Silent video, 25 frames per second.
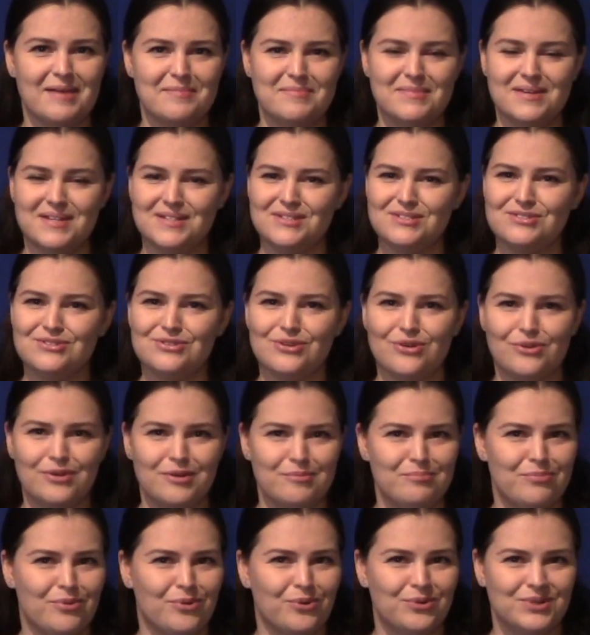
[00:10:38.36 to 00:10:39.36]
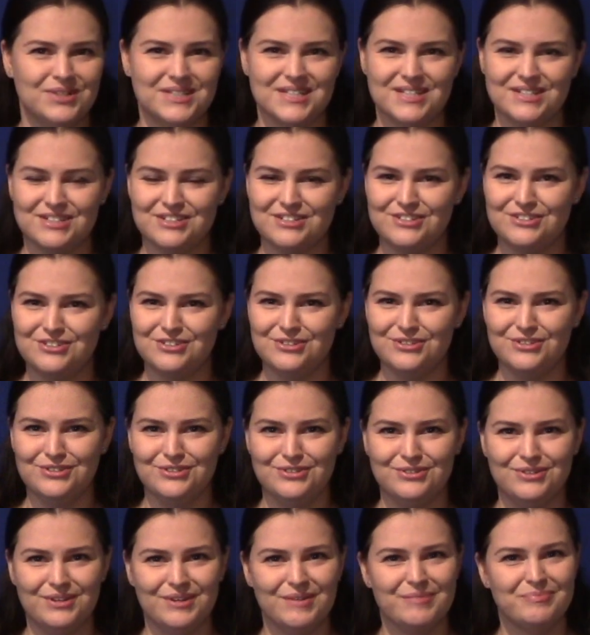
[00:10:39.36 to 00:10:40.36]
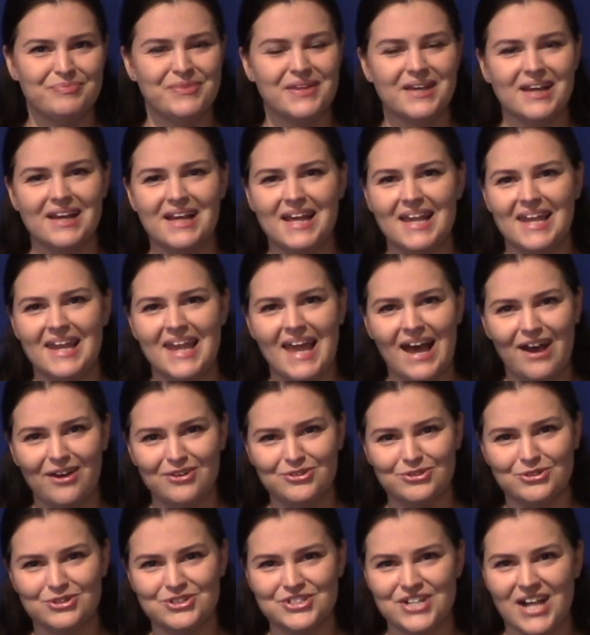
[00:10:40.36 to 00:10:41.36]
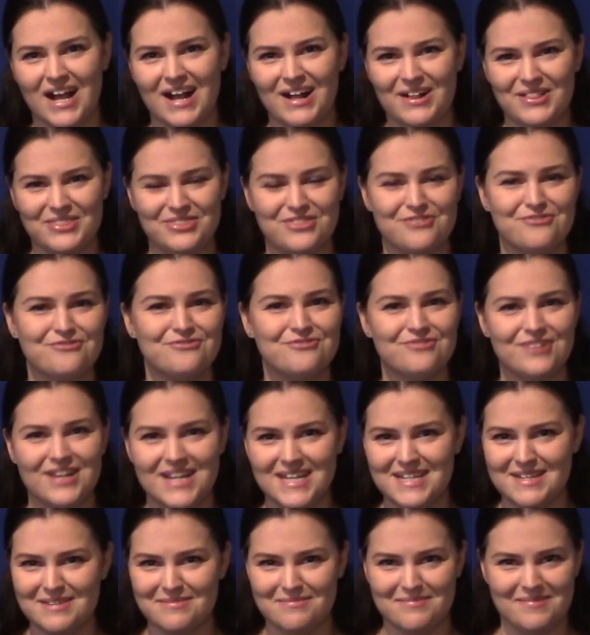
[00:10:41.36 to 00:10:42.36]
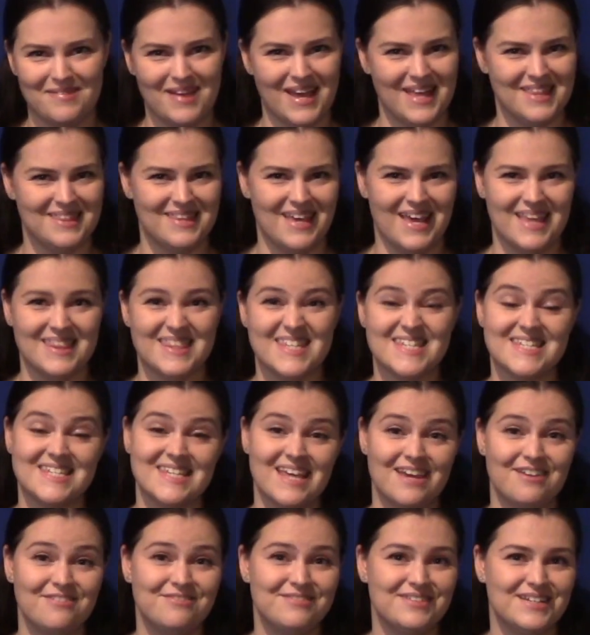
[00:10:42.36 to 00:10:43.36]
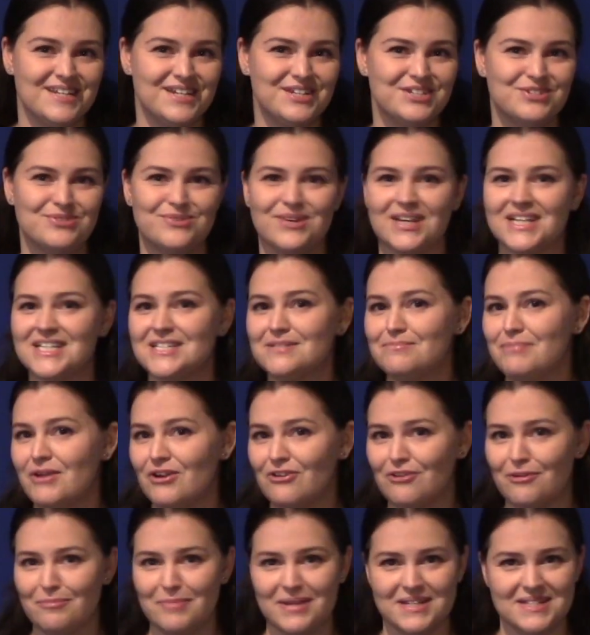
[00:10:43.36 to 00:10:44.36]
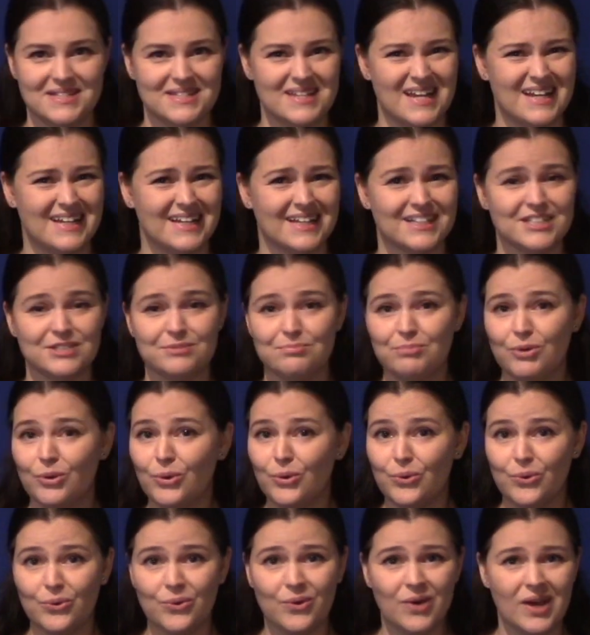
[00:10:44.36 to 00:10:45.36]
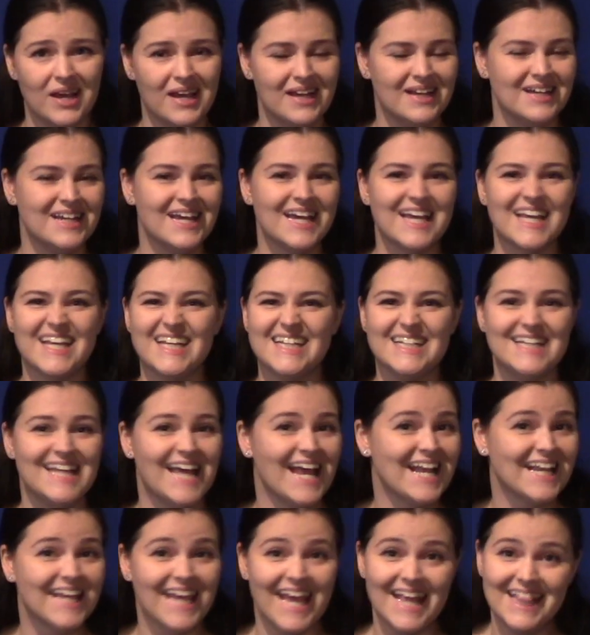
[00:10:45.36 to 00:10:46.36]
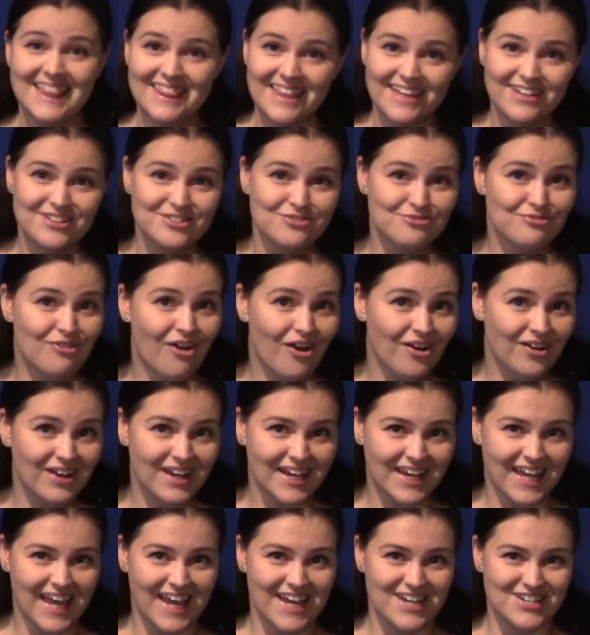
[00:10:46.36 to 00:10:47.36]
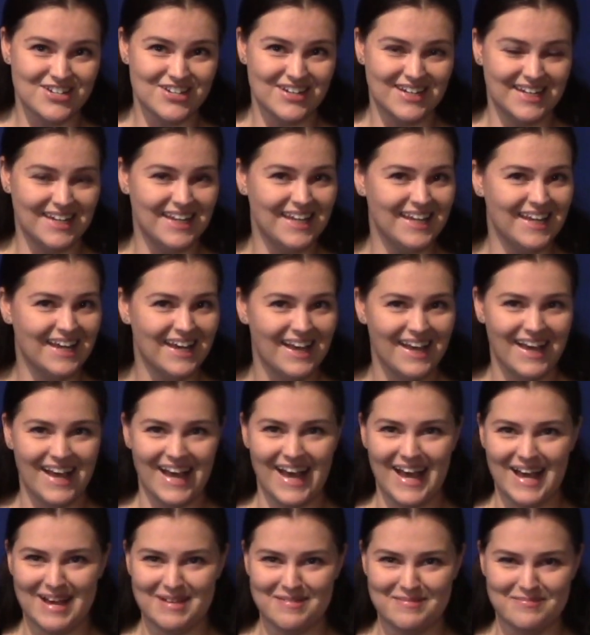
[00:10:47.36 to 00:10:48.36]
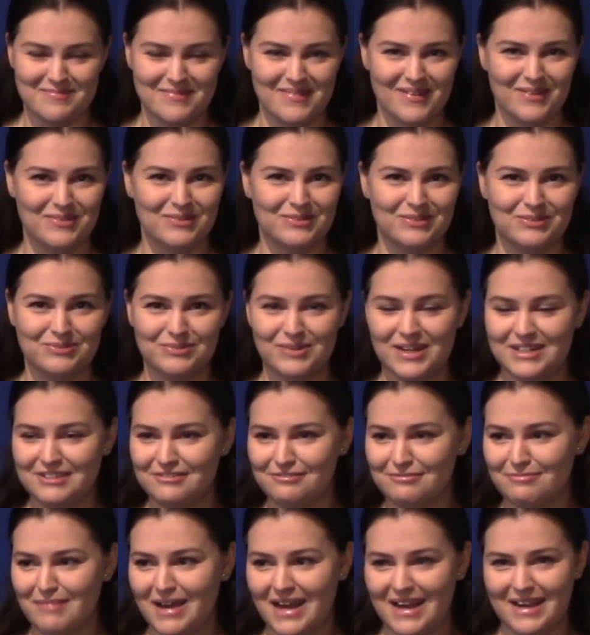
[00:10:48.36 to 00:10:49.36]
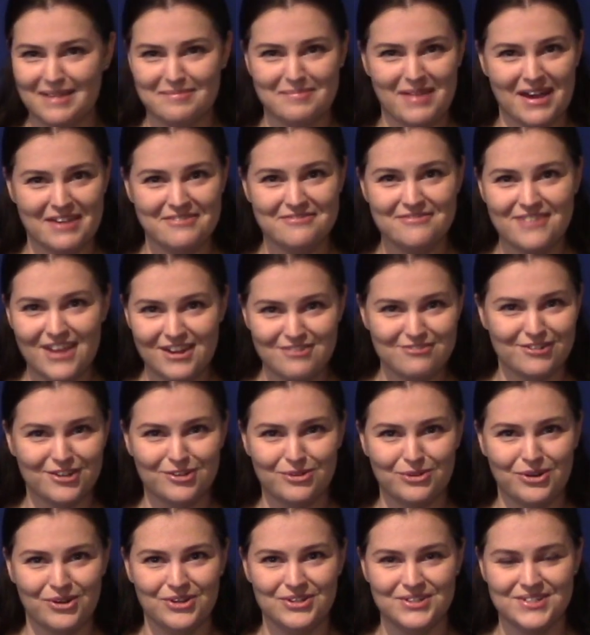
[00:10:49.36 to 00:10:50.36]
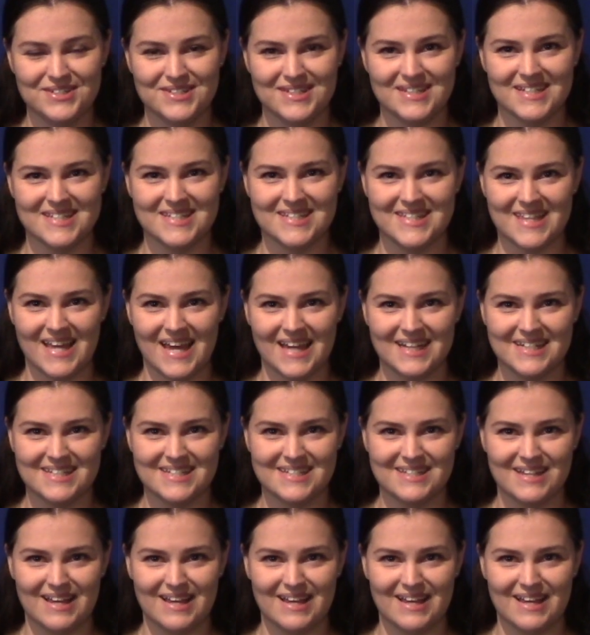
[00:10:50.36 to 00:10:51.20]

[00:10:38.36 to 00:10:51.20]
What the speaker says: It's so important to allow your child the freedom and the safety to experiment and explore and get things wrong occasionally. One of my favorite quotes is that